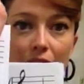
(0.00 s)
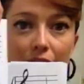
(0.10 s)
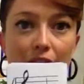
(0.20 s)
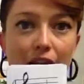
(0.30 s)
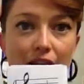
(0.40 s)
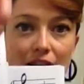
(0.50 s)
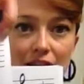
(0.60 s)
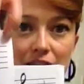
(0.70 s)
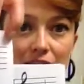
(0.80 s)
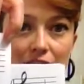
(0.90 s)

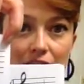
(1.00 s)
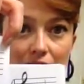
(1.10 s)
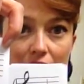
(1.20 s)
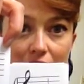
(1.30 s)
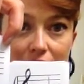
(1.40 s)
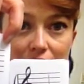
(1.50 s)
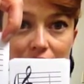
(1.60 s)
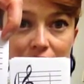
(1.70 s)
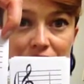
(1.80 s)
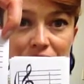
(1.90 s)
and
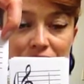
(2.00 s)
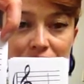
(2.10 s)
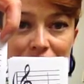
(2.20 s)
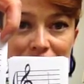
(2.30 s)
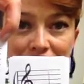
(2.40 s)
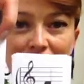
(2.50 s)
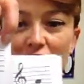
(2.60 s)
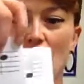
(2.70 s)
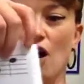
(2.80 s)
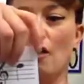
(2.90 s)
lines.
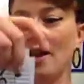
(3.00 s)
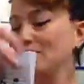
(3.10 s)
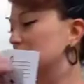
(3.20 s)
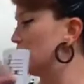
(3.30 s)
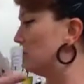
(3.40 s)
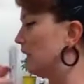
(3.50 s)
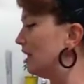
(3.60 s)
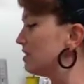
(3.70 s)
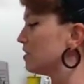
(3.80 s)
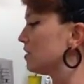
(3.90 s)
Okay, so
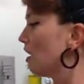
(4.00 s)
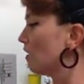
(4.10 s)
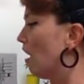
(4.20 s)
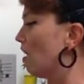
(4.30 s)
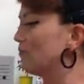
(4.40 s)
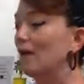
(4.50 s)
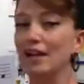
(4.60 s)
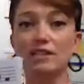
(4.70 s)
let's start off by